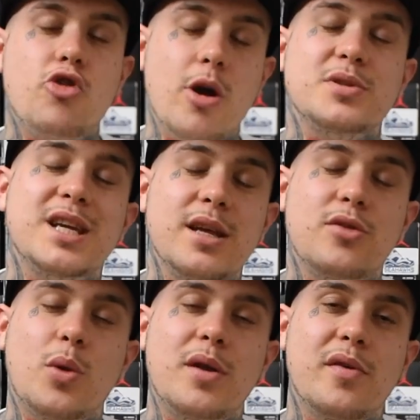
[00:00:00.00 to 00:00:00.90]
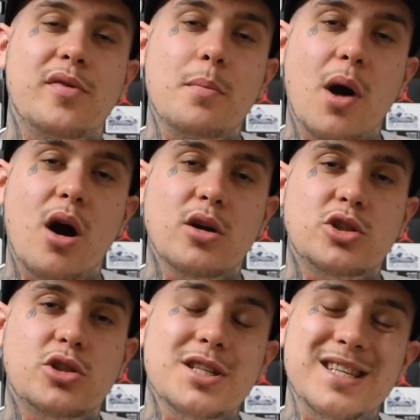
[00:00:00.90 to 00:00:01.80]
Crep City the 25th of
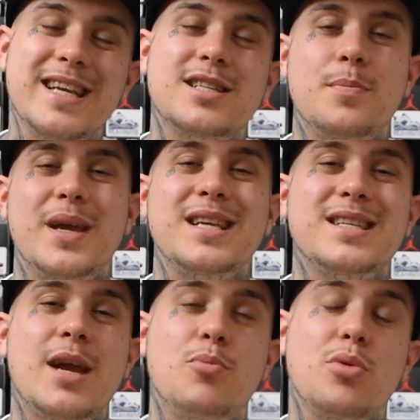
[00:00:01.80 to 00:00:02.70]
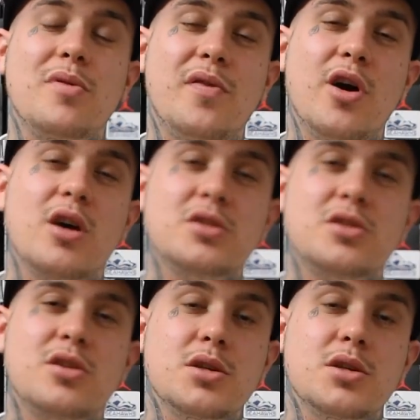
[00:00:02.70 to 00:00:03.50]
March, Sneaks and Peaks April the 1st,